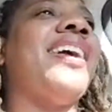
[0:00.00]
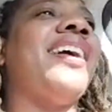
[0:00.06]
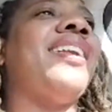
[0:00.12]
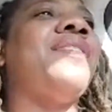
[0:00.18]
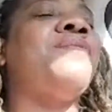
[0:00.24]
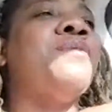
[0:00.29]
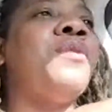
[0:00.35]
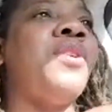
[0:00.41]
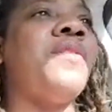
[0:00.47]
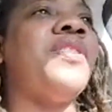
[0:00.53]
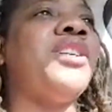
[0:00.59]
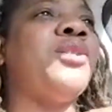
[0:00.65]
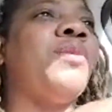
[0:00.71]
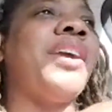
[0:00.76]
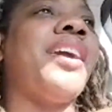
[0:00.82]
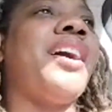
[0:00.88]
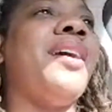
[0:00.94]
And if more of
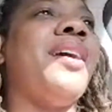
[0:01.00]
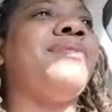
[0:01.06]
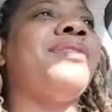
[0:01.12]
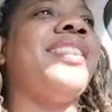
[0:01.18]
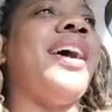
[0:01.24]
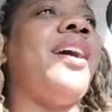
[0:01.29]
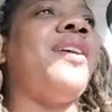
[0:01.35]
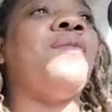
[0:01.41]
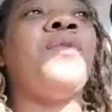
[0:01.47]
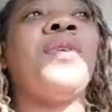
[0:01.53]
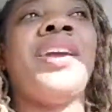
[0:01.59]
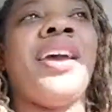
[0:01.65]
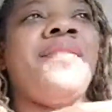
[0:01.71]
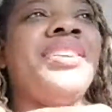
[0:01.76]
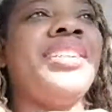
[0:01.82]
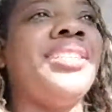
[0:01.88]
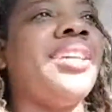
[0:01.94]
us wake up to that, if we
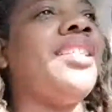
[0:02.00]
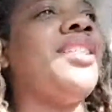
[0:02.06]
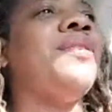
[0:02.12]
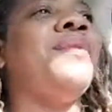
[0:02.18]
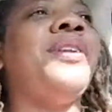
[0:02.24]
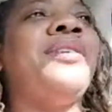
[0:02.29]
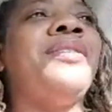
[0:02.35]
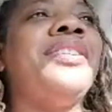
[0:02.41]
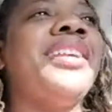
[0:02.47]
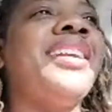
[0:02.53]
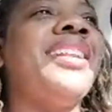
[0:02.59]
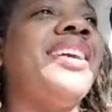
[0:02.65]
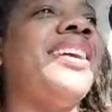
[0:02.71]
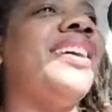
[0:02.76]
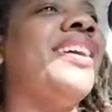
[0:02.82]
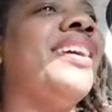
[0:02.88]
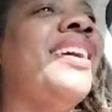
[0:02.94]
have each other, we don't need it.